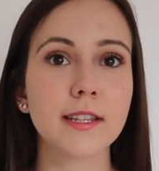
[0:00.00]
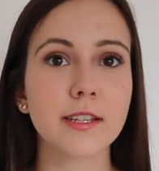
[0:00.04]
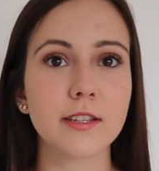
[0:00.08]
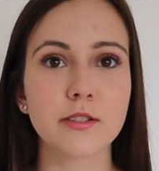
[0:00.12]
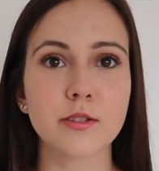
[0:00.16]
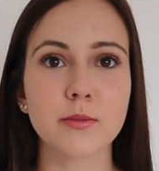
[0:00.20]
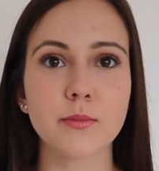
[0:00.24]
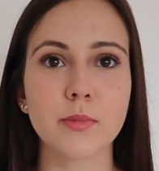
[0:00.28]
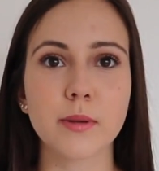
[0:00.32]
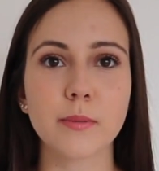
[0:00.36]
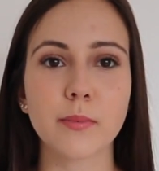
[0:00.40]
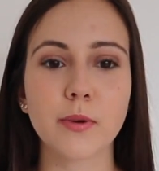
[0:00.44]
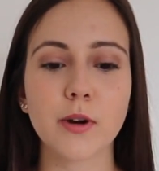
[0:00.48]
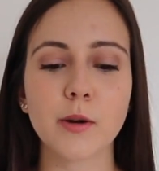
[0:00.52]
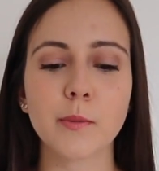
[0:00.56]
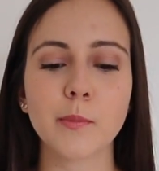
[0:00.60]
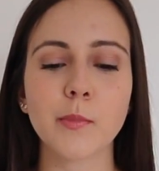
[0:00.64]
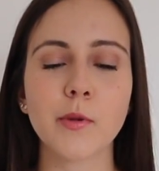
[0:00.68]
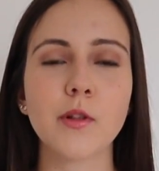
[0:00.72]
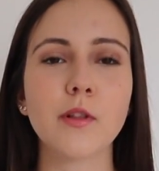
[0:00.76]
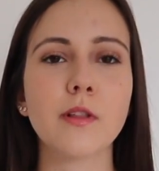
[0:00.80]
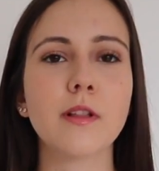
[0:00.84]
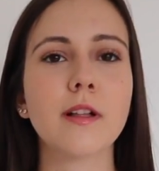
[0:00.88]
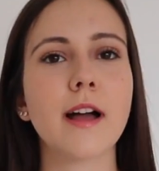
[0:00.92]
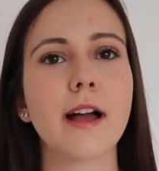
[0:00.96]
They used to be
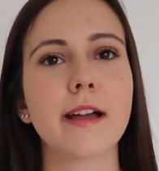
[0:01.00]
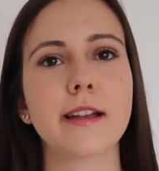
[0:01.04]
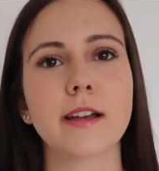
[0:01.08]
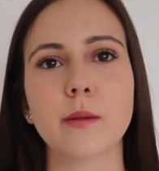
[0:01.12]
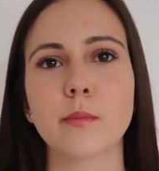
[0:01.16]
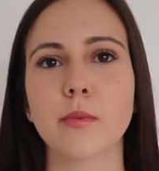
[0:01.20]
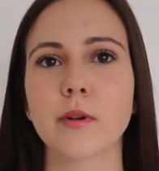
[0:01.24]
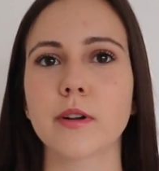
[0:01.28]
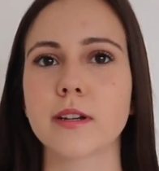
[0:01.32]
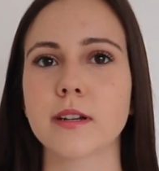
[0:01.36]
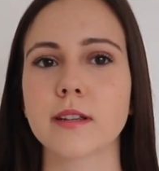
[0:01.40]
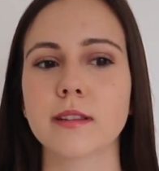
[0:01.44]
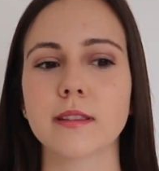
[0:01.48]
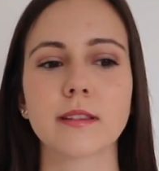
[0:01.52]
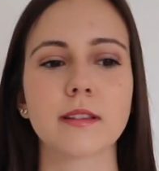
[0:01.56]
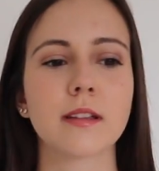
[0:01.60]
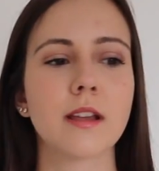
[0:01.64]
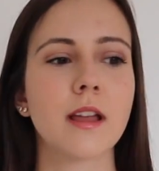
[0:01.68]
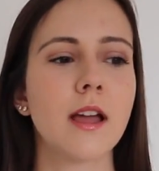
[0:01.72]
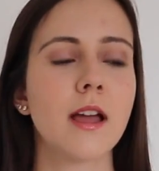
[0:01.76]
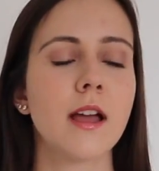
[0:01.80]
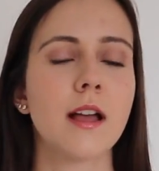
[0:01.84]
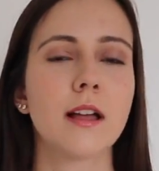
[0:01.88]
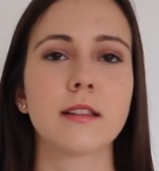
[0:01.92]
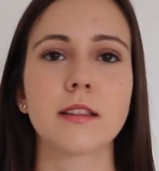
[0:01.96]
purple, and I put in
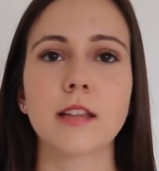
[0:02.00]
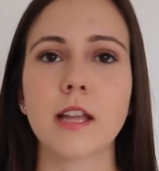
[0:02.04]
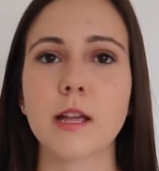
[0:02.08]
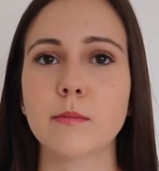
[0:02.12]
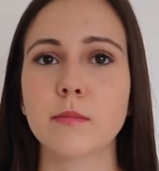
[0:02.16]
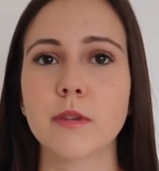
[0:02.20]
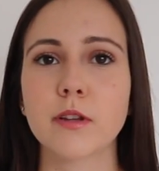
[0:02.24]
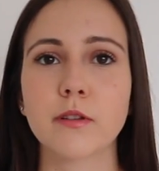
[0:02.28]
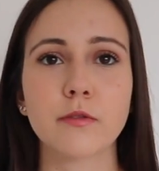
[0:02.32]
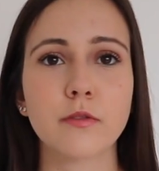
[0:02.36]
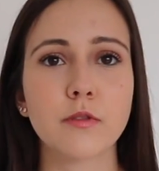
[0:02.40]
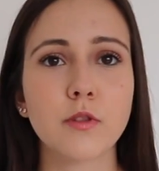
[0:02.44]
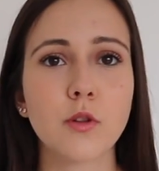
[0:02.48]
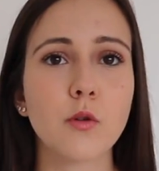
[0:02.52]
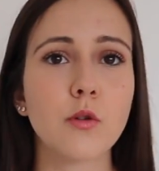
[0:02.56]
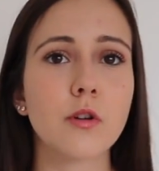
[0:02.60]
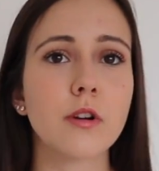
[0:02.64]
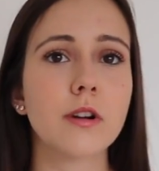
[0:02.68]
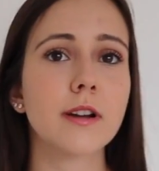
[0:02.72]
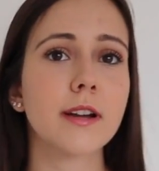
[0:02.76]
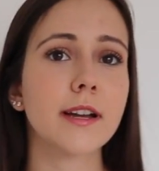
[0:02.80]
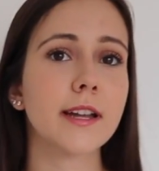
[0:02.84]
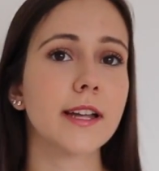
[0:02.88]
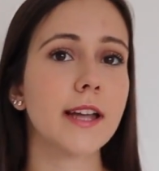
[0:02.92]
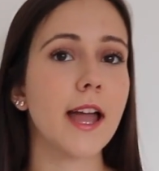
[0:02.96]
laminate
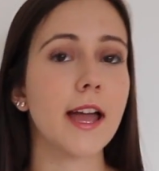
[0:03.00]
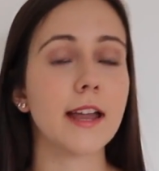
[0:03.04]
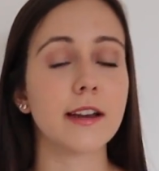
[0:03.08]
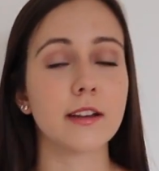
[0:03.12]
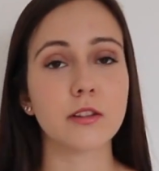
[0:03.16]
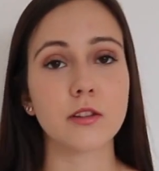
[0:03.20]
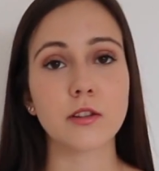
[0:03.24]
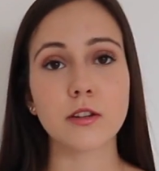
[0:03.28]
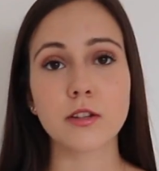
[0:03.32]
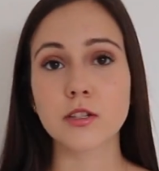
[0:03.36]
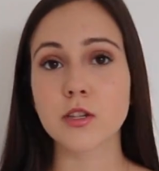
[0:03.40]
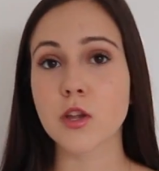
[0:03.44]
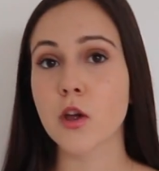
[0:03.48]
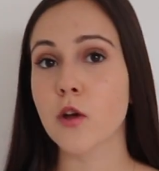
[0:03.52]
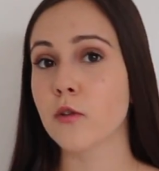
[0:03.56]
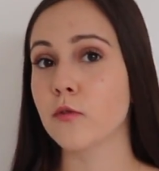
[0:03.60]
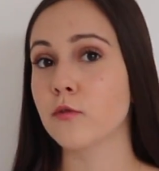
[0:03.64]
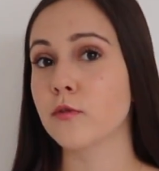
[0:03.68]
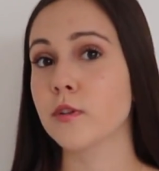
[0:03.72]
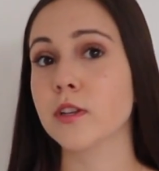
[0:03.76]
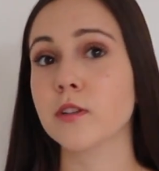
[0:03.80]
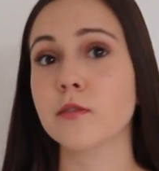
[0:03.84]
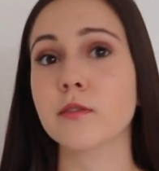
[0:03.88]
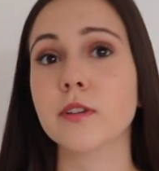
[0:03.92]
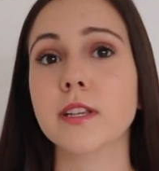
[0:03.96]
flooring and it looks
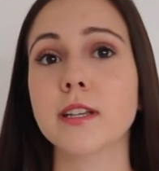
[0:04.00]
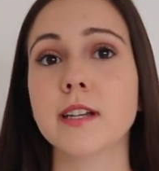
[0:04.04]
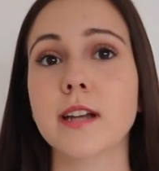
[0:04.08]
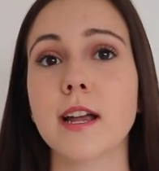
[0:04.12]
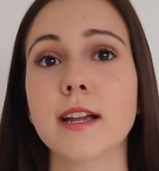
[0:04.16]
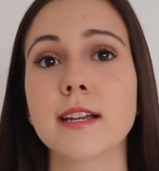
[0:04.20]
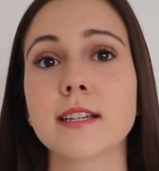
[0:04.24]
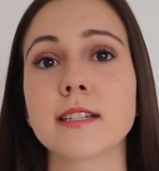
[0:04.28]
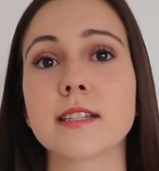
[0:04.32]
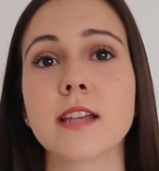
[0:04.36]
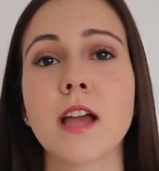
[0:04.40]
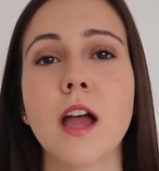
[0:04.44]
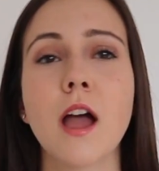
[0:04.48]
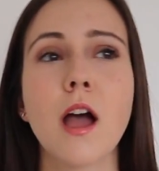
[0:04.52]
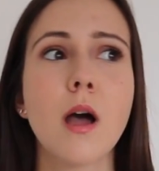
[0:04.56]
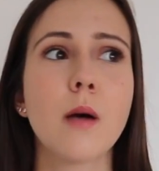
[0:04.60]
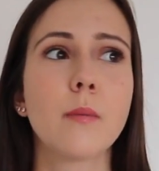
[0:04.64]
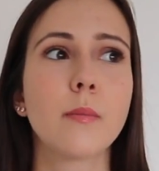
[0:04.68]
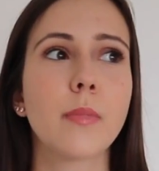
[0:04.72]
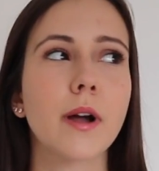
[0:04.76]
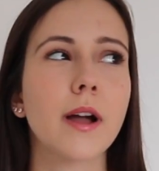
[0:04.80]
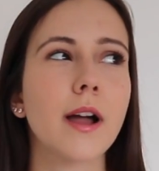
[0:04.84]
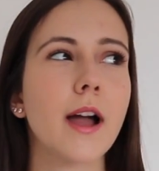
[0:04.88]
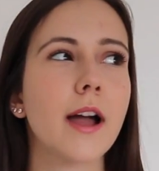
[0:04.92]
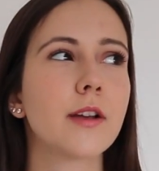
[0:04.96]
really nice,
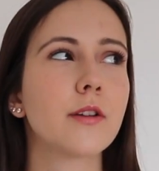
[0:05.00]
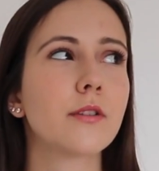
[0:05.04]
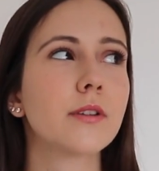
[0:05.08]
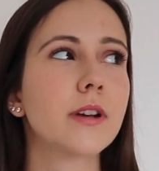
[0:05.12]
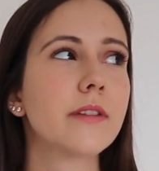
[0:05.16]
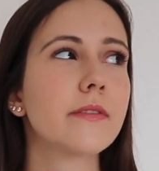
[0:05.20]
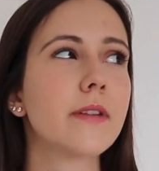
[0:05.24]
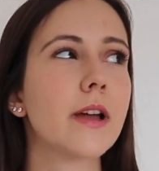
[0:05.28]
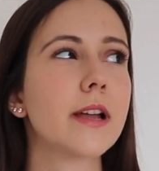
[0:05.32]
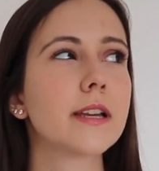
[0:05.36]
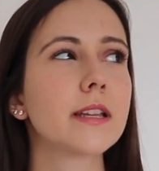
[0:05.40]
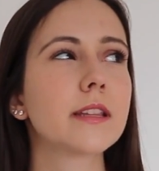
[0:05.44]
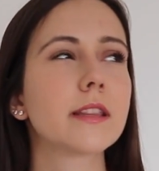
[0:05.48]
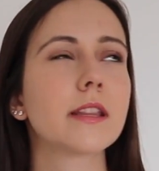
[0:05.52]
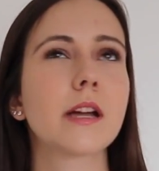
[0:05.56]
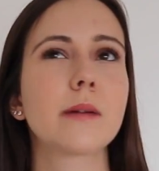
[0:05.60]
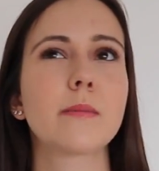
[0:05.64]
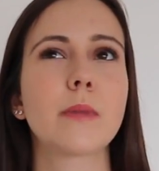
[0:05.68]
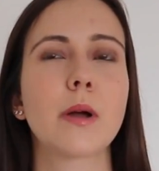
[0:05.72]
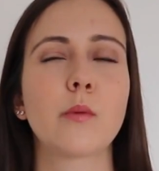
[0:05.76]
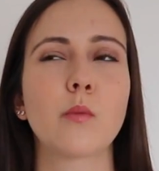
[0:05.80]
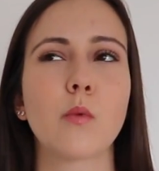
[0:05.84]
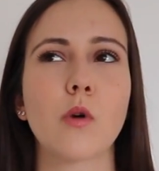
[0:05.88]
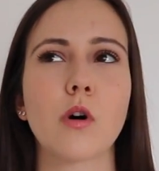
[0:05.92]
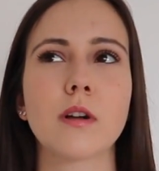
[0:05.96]
but I don't have anything on
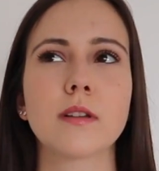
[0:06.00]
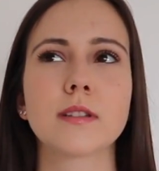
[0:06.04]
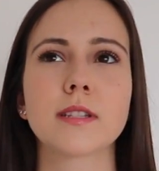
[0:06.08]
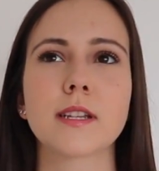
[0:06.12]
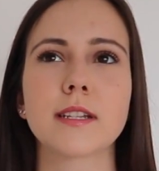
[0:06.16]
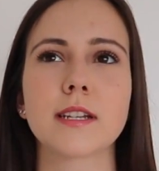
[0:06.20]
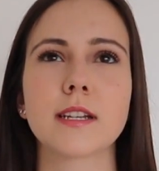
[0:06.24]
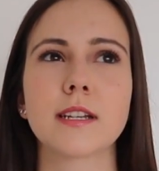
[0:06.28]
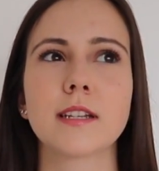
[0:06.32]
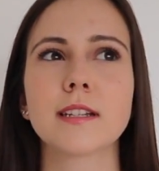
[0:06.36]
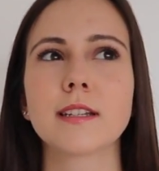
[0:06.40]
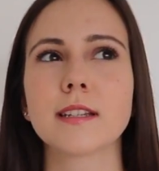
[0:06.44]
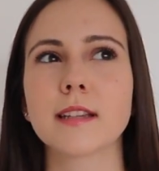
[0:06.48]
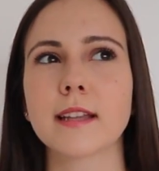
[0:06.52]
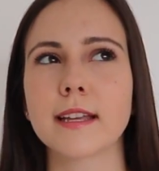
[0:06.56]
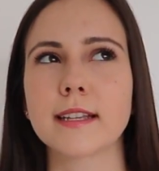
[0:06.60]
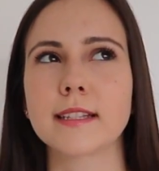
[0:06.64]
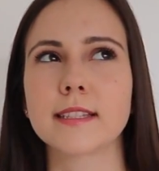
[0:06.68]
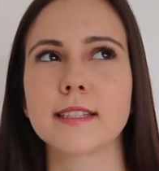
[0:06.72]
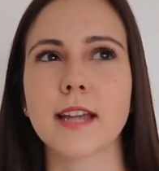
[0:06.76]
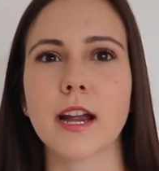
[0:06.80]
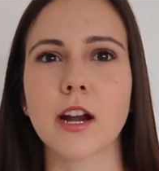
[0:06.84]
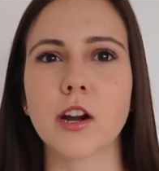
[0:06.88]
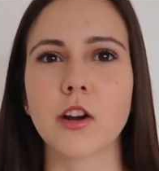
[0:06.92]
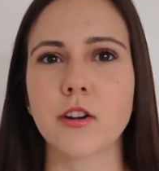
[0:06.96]
my walls. I didn't
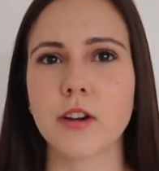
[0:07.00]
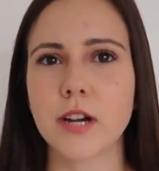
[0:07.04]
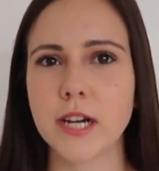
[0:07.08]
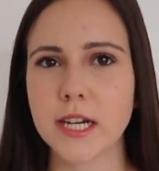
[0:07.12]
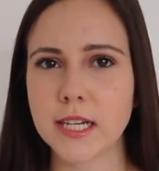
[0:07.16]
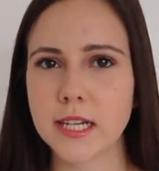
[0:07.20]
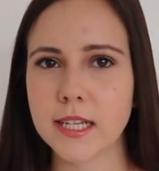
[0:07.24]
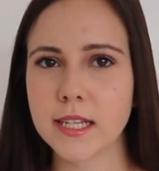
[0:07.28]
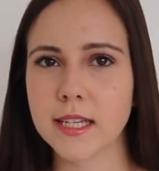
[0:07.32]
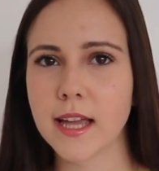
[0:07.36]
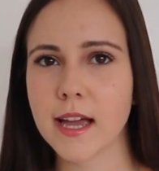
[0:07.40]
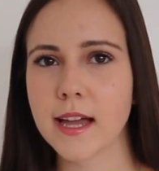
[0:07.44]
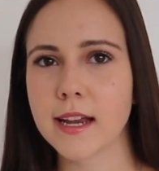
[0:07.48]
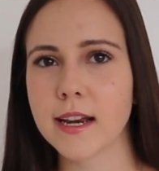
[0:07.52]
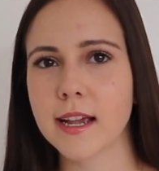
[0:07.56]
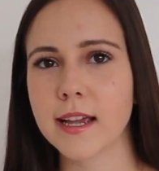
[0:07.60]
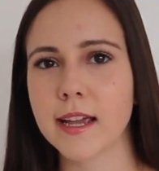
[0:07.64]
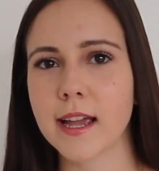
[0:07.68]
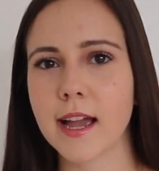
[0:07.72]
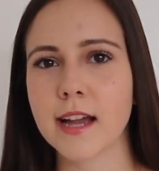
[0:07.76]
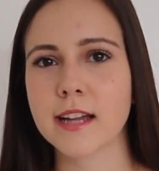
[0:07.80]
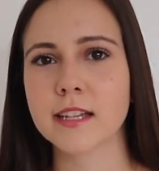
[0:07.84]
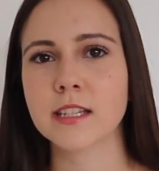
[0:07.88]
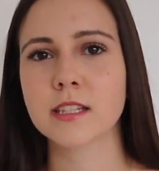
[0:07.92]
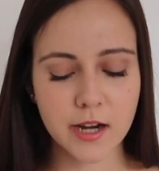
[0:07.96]
like decorate it yet, I
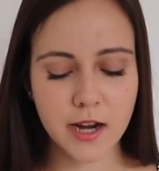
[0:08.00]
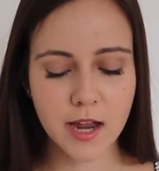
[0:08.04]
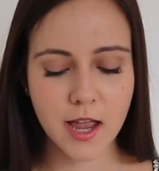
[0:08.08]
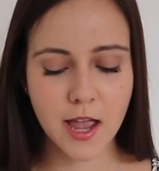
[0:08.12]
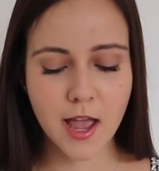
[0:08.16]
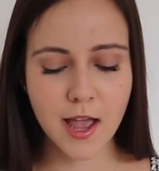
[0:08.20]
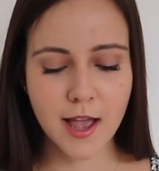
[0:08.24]
guess.